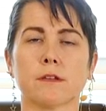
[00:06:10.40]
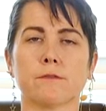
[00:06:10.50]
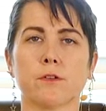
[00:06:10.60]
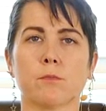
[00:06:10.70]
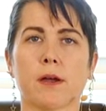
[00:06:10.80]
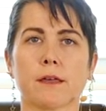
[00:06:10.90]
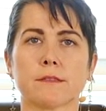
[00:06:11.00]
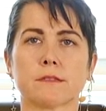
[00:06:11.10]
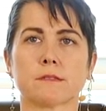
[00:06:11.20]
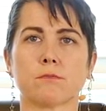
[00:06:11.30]
than a few
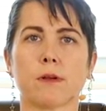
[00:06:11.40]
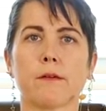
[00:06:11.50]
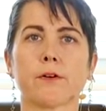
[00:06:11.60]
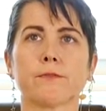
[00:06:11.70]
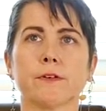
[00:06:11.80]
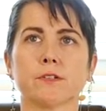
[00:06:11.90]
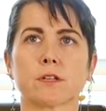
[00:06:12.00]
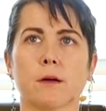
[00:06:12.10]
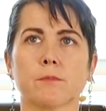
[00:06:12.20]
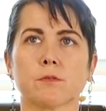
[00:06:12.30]
breaths, whatever feels
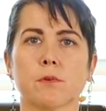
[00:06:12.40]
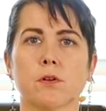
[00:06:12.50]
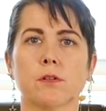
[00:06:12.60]
comfortable.